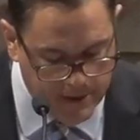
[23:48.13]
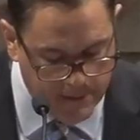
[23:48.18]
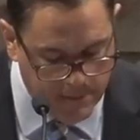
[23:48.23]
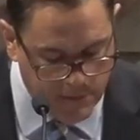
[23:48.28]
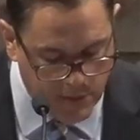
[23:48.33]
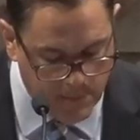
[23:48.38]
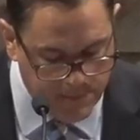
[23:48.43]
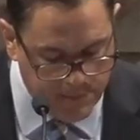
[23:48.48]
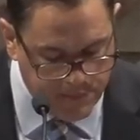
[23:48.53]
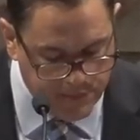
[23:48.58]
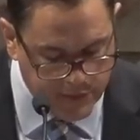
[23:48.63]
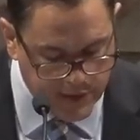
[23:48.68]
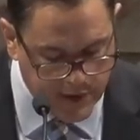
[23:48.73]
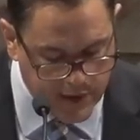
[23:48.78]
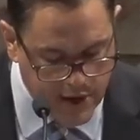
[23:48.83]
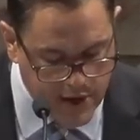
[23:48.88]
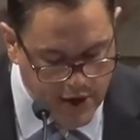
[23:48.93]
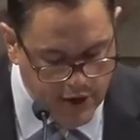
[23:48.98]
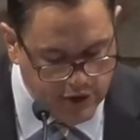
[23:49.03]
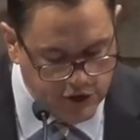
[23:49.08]
so that,
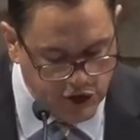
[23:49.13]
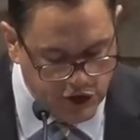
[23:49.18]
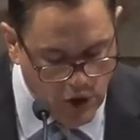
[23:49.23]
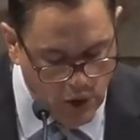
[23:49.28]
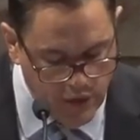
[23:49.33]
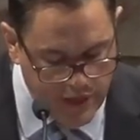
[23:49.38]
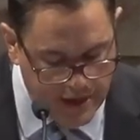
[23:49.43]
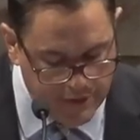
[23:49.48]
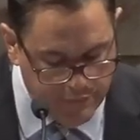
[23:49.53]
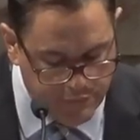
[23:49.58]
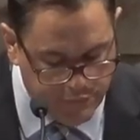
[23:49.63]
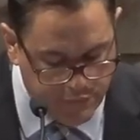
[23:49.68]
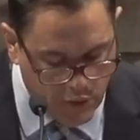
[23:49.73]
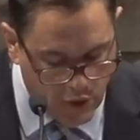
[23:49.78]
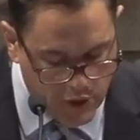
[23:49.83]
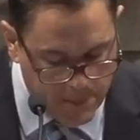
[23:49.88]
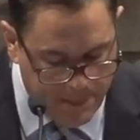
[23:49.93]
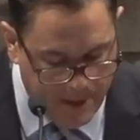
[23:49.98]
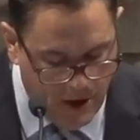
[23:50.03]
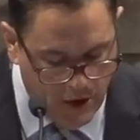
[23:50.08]
or the power of the Spirit of
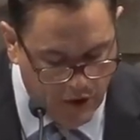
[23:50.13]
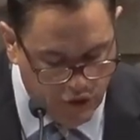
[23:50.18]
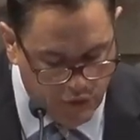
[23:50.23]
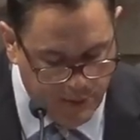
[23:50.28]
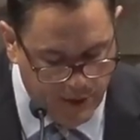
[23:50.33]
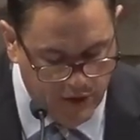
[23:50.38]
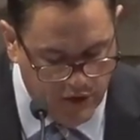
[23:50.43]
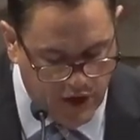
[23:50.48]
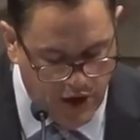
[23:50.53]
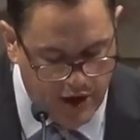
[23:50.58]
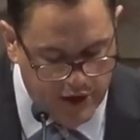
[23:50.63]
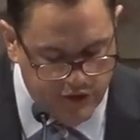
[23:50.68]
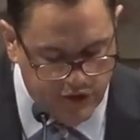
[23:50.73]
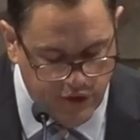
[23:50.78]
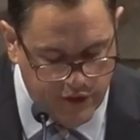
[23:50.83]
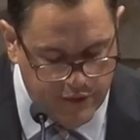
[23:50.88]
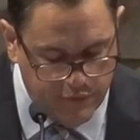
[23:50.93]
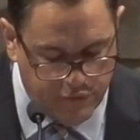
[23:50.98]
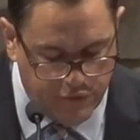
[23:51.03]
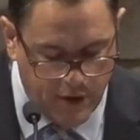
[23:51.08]
God, so that from
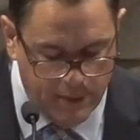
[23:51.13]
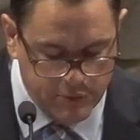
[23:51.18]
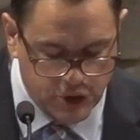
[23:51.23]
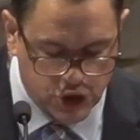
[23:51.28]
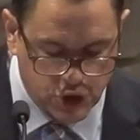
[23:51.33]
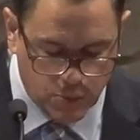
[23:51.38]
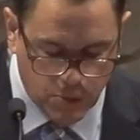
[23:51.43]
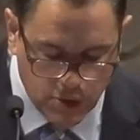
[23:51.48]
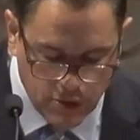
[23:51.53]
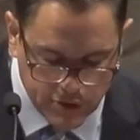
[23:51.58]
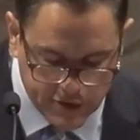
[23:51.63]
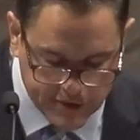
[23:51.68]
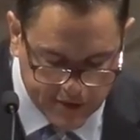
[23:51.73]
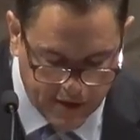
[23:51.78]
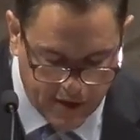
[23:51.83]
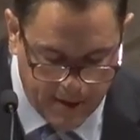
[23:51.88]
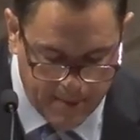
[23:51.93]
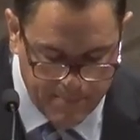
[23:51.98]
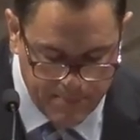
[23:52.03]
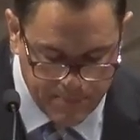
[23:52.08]
Jerusalem
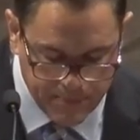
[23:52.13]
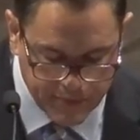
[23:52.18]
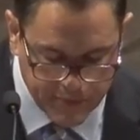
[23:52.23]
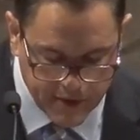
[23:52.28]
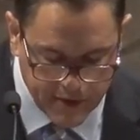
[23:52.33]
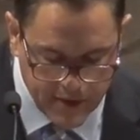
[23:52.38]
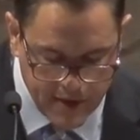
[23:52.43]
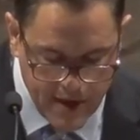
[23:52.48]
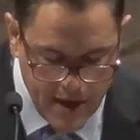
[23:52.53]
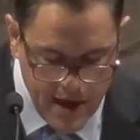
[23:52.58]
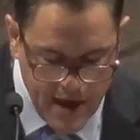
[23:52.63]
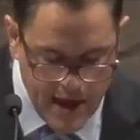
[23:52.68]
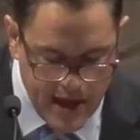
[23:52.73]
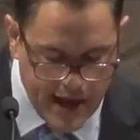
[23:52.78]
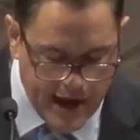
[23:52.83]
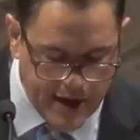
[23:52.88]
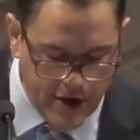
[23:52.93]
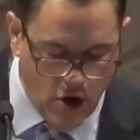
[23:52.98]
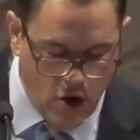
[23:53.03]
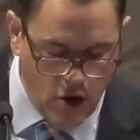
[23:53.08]
and all the way
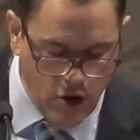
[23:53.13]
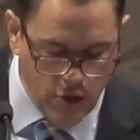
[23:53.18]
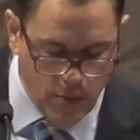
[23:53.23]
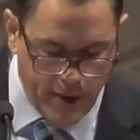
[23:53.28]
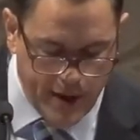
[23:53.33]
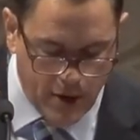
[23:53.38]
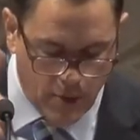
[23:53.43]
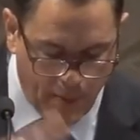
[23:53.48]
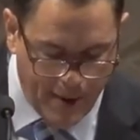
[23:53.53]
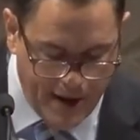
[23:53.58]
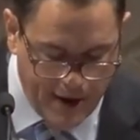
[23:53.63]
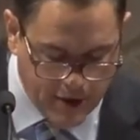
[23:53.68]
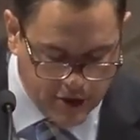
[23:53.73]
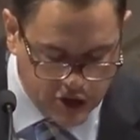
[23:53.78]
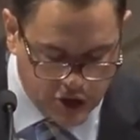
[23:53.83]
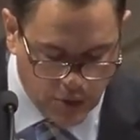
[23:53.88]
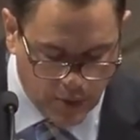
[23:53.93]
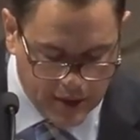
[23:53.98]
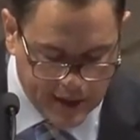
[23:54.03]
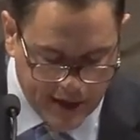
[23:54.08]
around to
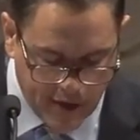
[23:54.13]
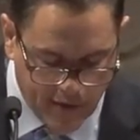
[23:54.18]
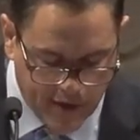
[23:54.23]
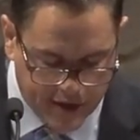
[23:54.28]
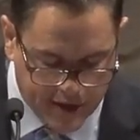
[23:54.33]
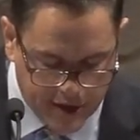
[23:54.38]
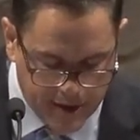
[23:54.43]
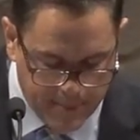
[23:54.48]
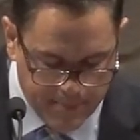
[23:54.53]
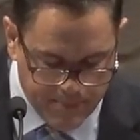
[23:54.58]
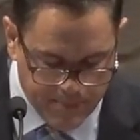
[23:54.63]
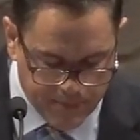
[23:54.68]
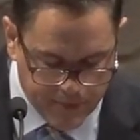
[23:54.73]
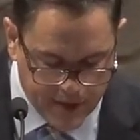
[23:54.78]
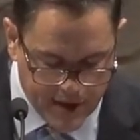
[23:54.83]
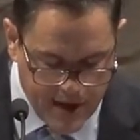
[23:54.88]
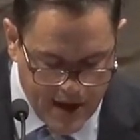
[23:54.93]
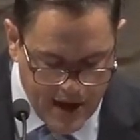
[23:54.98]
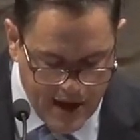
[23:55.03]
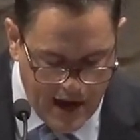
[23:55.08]
Illyricum, I have
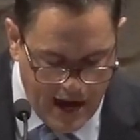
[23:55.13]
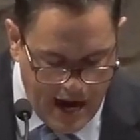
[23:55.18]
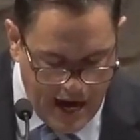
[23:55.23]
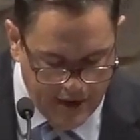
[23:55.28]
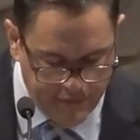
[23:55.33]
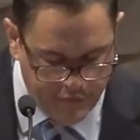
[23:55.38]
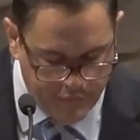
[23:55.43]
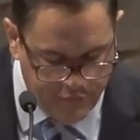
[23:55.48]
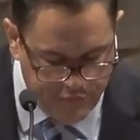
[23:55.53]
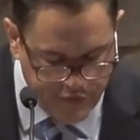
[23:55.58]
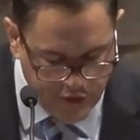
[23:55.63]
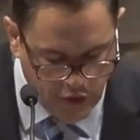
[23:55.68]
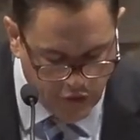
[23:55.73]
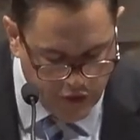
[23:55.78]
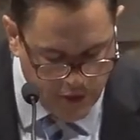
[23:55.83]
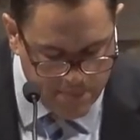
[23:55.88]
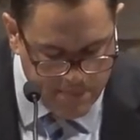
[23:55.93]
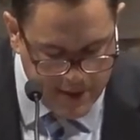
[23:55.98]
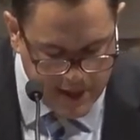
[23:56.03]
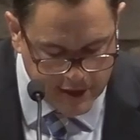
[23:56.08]
fulfilled the ministry
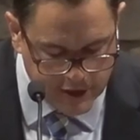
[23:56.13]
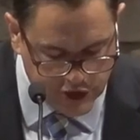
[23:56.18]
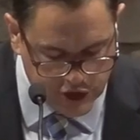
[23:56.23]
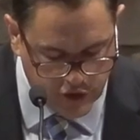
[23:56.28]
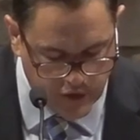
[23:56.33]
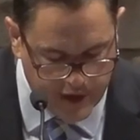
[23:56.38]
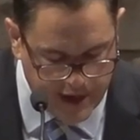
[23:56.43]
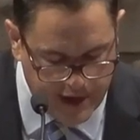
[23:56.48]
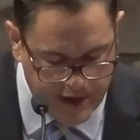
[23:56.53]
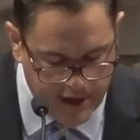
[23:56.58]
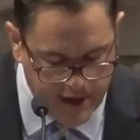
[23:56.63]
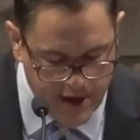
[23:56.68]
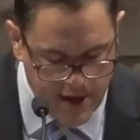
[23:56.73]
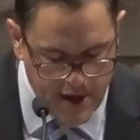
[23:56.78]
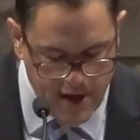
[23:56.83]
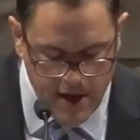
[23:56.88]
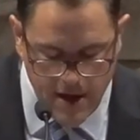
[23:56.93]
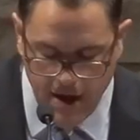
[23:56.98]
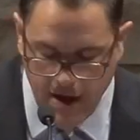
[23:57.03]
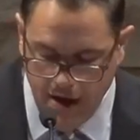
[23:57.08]
of the
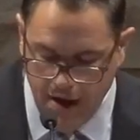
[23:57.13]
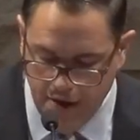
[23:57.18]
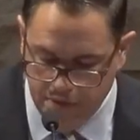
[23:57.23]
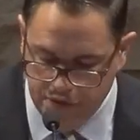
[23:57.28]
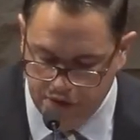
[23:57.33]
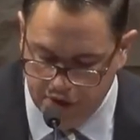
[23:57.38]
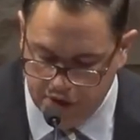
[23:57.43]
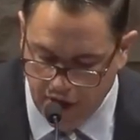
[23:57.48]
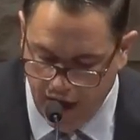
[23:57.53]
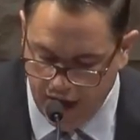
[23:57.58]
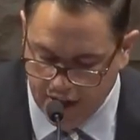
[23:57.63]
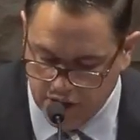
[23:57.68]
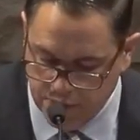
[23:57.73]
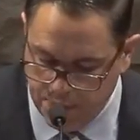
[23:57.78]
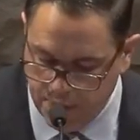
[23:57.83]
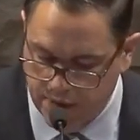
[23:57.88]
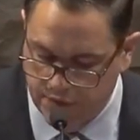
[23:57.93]
gospel of Christ.